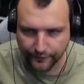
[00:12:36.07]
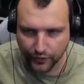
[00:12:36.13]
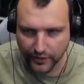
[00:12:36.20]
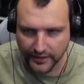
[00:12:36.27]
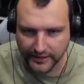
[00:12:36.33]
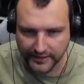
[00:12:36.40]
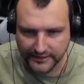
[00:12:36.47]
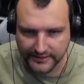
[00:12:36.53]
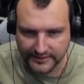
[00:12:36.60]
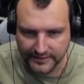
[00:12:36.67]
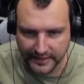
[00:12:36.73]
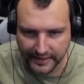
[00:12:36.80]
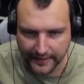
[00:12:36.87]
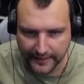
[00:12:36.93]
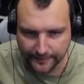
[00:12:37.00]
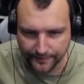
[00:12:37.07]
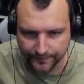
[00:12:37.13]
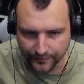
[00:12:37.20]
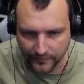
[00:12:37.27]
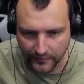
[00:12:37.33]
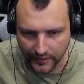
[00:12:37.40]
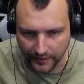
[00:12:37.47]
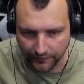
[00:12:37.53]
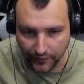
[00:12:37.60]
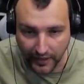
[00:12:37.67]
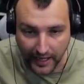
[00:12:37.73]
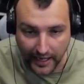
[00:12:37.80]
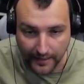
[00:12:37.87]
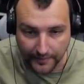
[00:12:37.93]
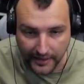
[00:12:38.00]
this
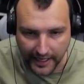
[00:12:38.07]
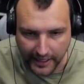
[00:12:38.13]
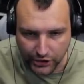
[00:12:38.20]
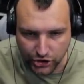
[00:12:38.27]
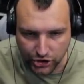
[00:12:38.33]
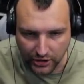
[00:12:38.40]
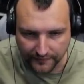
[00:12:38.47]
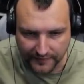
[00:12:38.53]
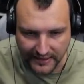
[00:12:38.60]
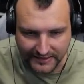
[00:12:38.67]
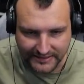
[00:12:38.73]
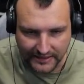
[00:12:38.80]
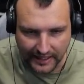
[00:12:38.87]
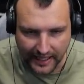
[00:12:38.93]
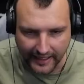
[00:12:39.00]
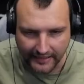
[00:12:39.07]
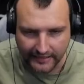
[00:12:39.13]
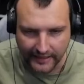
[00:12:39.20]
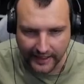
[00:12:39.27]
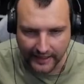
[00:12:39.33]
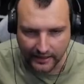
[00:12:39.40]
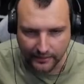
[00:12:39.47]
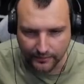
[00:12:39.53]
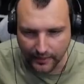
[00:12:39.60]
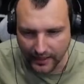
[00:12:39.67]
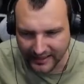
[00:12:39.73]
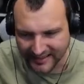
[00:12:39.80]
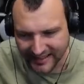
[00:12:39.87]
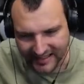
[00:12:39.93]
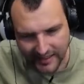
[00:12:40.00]
for elimination of this light tank,
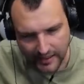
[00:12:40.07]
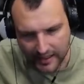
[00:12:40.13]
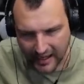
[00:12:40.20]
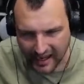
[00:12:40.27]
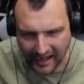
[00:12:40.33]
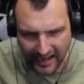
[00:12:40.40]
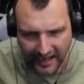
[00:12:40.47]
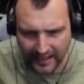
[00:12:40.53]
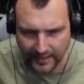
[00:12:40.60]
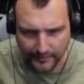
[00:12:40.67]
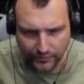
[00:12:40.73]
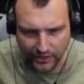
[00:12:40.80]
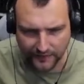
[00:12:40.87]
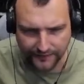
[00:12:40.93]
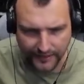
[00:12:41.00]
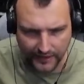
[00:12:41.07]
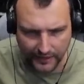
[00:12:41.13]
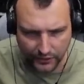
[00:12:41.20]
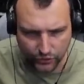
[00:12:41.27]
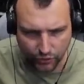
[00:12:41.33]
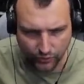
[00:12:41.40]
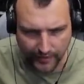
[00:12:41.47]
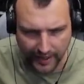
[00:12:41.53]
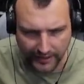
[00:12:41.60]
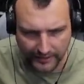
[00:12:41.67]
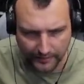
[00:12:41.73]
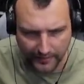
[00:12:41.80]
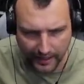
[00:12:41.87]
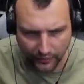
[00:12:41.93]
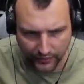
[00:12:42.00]
but I am not feeling too bad
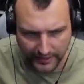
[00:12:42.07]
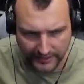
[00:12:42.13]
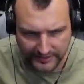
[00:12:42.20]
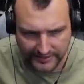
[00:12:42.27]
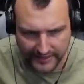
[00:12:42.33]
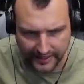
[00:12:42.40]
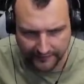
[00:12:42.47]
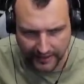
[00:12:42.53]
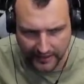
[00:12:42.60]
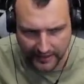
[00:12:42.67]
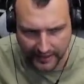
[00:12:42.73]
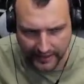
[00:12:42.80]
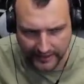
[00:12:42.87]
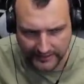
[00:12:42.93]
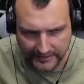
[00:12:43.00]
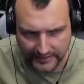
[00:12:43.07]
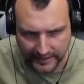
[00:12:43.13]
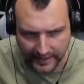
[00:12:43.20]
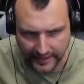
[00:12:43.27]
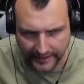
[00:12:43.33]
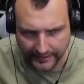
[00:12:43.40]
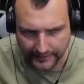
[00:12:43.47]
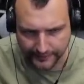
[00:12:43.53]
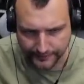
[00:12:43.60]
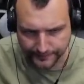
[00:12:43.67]
about this nevertheless, right?